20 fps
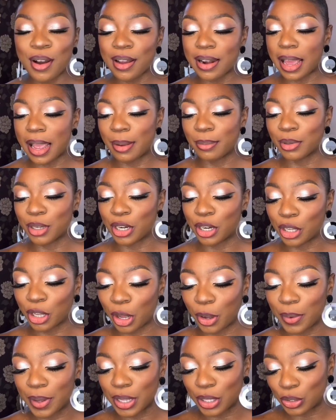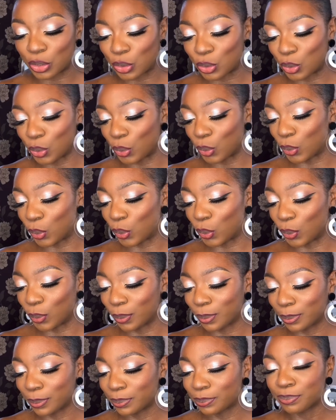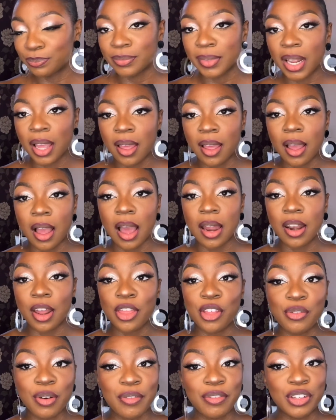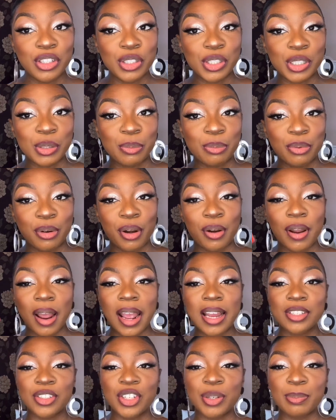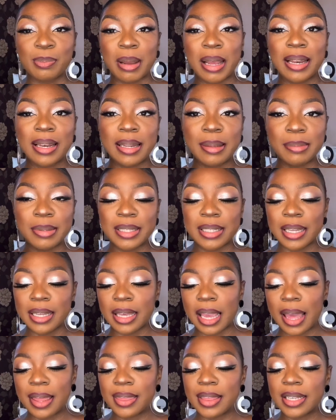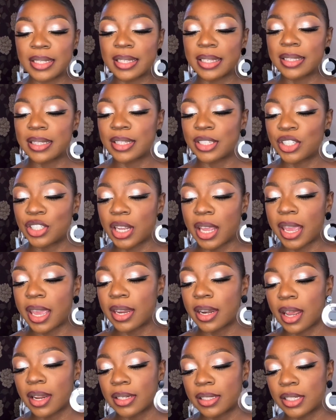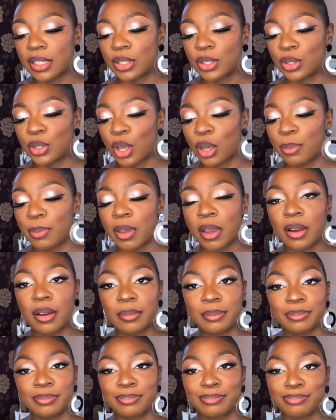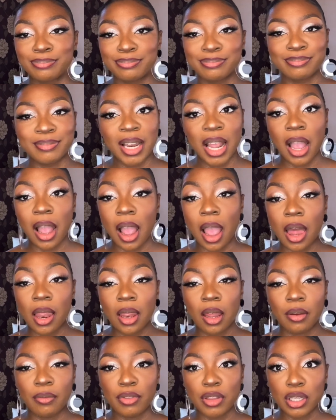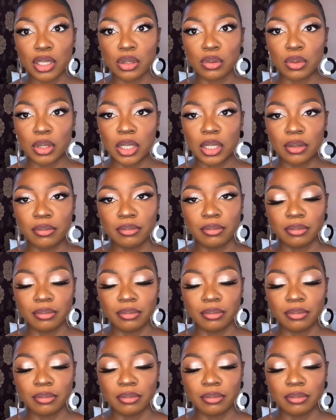I'm gonna go into another Revolution Pro Hydra matte lipstick, and this is the shade Dystopia. I love this one.